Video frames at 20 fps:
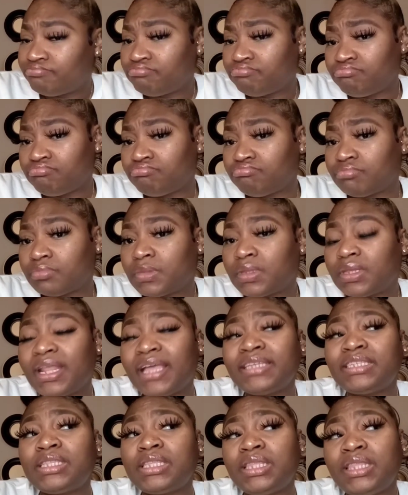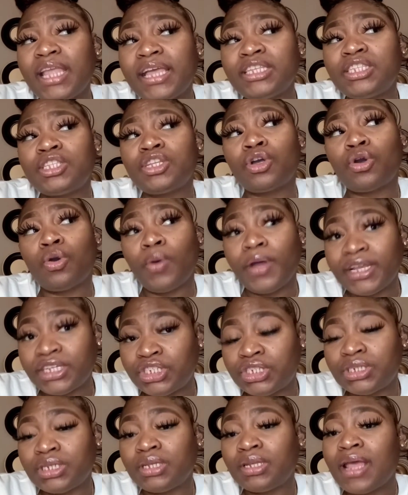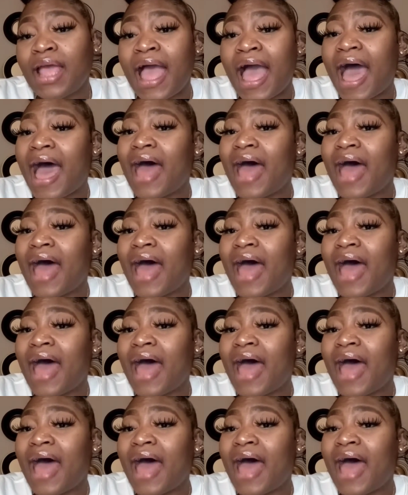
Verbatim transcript: Hmm, that's that's the question.